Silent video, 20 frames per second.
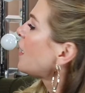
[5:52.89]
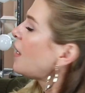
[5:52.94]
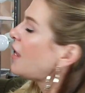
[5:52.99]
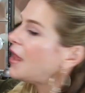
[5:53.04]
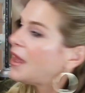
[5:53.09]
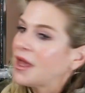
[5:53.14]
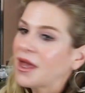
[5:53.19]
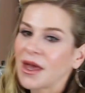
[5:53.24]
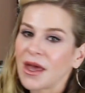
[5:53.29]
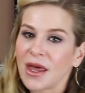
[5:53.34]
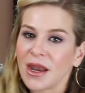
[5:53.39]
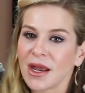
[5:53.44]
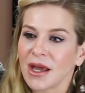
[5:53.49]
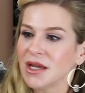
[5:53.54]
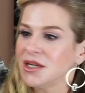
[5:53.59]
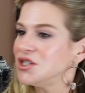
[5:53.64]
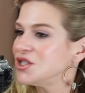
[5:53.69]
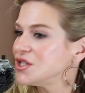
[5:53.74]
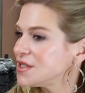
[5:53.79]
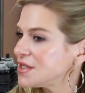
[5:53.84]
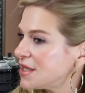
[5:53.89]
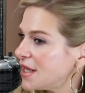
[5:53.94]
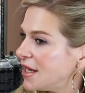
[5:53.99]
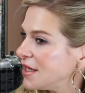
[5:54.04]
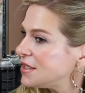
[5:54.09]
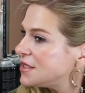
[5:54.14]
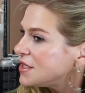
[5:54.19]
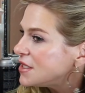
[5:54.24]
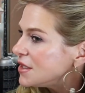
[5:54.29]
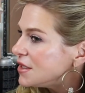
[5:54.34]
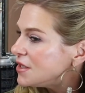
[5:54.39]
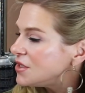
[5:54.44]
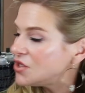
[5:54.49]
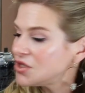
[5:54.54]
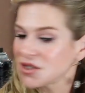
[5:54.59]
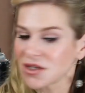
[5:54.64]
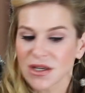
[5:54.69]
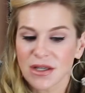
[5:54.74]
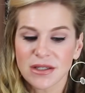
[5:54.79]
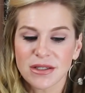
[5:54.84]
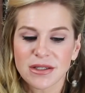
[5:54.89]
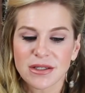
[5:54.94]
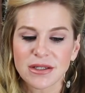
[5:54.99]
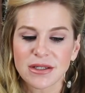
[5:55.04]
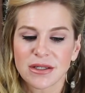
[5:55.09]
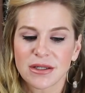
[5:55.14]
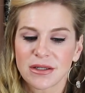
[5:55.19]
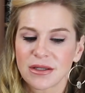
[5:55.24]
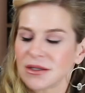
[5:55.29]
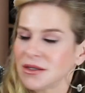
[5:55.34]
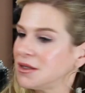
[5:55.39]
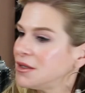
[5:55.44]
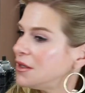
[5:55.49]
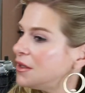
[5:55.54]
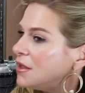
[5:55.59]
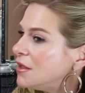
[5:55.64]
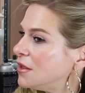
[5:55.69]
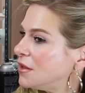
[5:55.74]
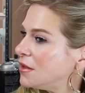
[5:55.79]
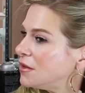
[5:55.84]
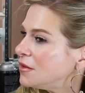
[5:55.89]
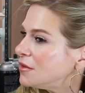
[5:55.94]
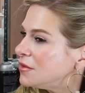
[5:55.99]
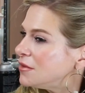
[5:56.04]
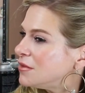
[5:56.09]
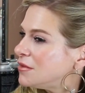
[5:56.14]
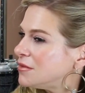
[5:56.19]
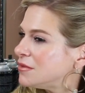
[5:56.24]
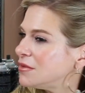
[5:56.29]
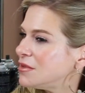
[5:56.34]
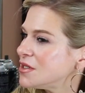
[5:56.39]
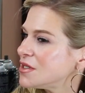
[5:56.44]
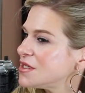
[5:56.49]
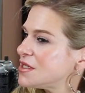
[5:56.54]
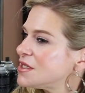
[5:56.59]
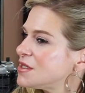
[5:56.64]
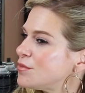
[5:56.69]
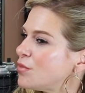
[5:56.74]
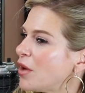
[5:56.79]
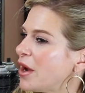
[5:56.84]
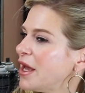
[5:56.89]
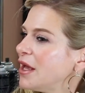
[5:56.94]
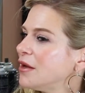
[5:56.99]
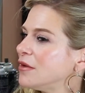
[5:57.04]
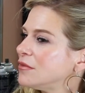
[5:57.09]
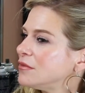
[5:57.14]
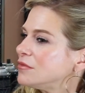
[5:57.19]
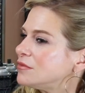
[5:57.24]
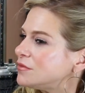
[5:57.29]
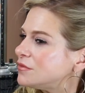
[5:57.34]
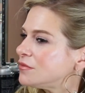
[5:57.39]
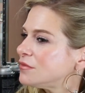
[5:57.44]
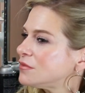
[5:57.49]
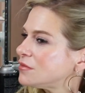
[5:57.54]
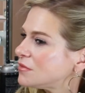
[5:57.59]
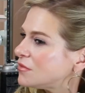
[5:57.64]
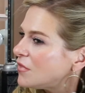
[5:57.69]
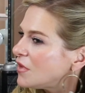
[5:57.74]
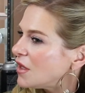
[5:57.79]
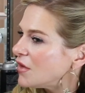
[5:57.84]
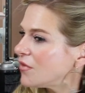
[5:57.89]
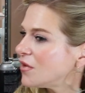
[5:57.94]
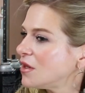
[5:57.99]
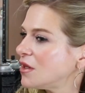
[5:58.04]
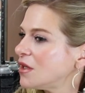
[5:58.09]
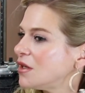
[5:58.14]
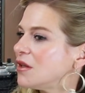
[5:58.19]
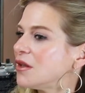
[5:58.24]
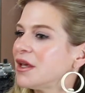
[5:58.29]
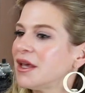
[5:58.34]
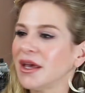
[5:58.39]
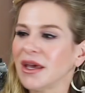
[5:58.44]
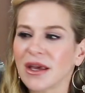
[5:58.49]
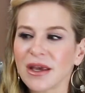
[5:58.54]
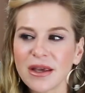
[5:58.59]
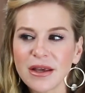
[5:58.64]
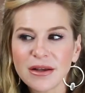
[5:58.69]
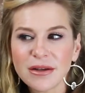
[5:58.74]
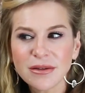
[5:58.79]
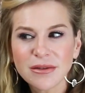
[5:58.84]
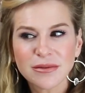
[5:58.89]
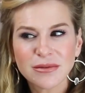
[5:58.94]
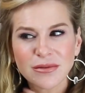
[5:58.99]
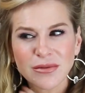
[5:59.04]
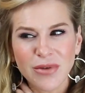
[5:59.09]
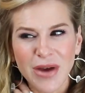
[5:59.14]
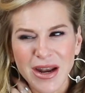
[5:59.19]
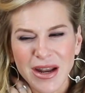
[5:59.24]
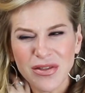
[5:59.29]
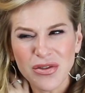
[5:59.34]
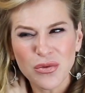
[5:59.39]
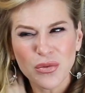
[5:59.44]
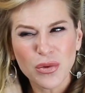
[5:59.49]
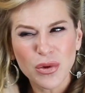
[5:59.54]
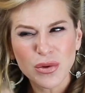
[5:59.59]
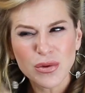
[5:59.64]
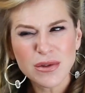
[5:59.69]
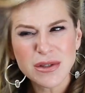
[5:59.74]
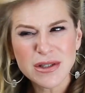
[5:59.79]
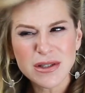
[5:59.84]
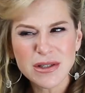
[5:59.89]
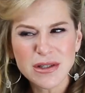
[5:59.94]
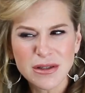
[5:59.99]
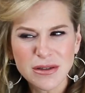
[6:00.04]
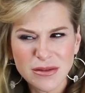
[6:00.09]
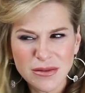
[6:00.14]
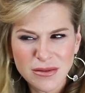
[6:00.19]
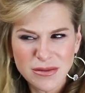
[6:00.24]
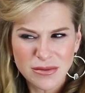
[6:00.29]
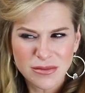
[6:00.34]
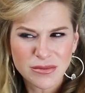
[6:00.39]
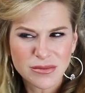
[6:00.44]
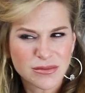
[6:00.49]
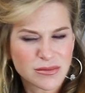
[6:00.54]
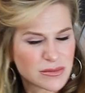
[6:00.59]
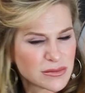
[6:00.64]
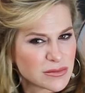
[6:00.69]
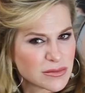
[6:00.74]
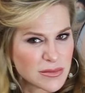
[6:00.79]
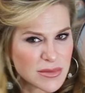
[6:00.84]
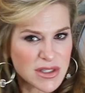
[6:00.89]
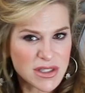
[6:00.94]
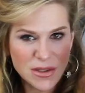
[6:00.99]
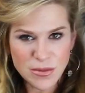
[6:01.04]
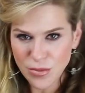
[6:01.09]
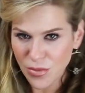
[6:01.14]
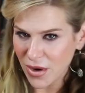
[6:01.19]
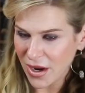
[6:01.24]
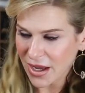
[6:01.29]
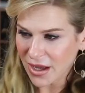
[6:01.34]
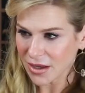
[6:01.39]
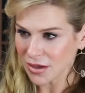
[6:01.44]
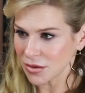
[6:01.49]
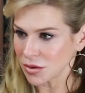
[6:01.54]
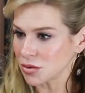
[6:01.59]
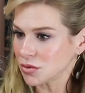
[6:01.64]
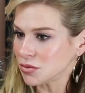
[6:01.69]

and I just like to just spray it, give it a little kick right at the roots, spray it.